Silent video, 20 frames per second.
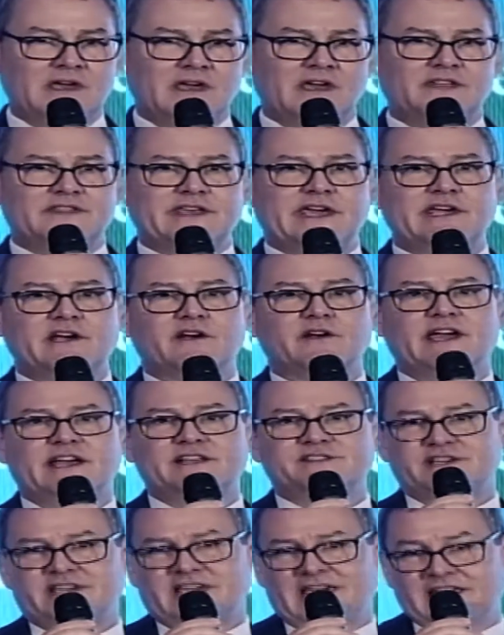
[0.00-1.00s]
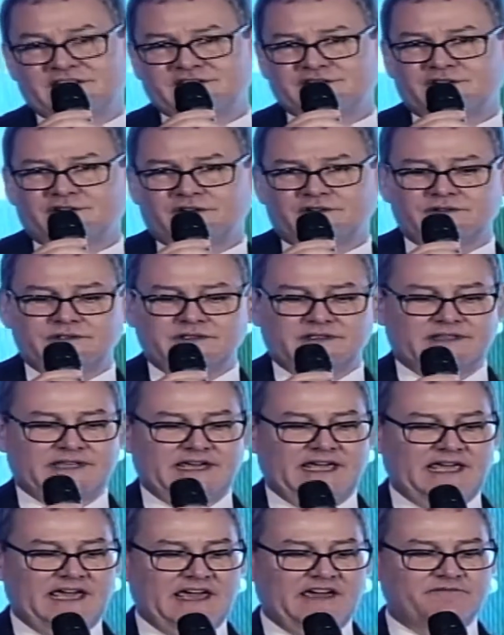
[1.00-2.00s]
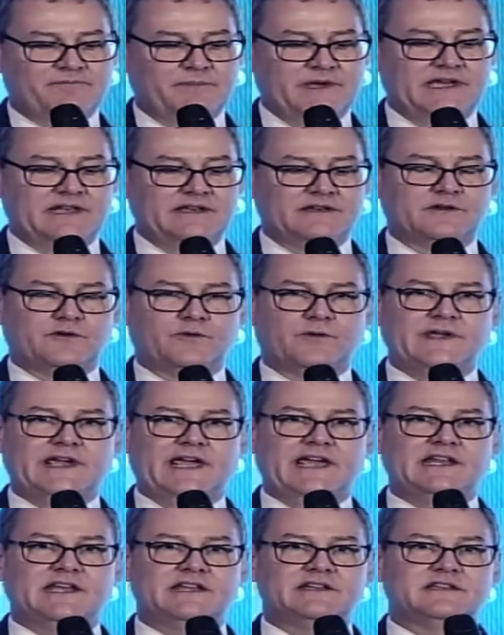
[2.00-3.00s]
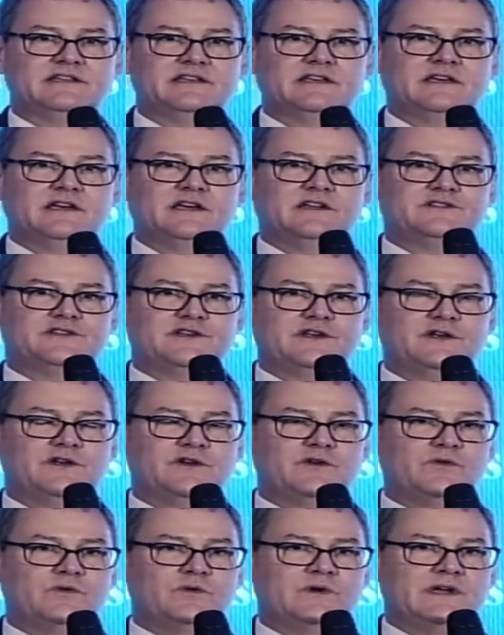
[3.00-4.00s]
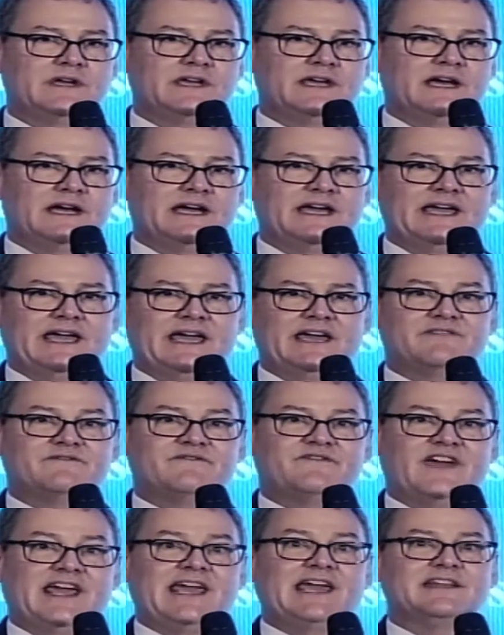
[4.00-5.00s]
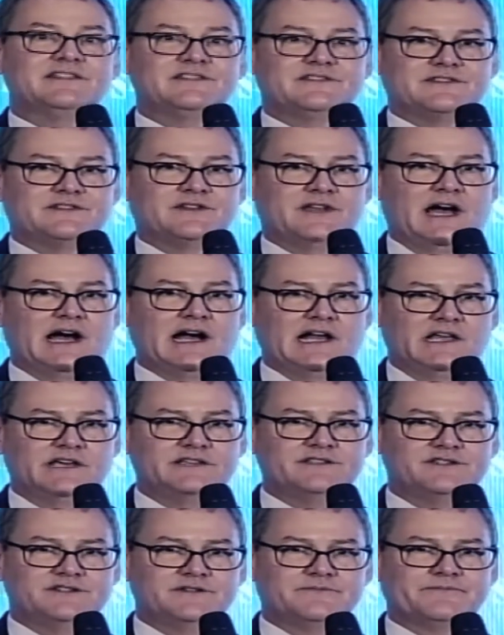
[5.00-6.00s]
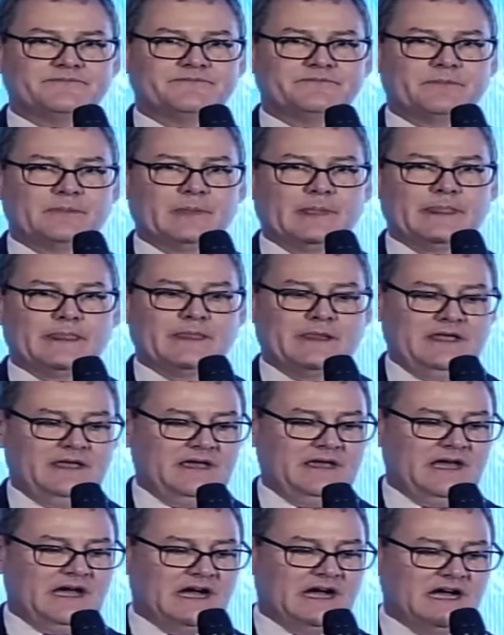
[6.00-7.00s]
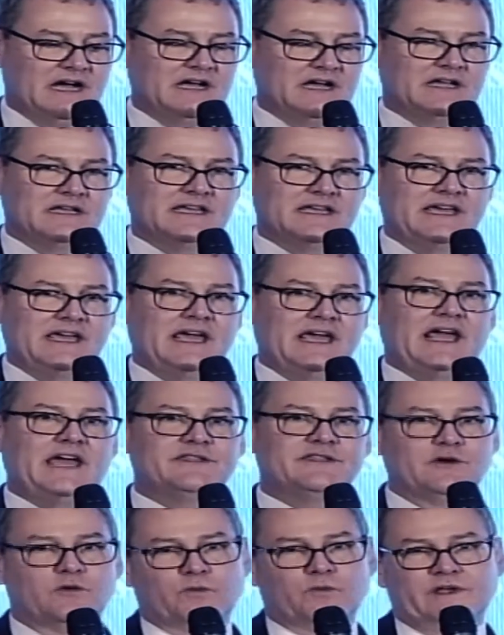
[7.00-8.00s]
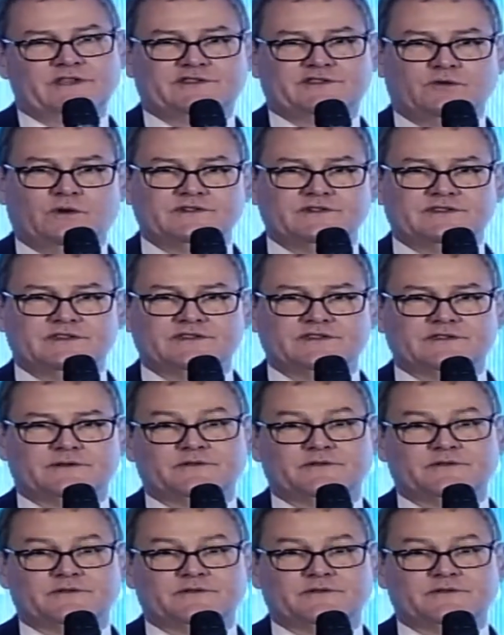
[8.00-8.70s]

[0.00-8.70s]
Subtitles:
They are educational. They have been created to advance knowledge, and they're resources.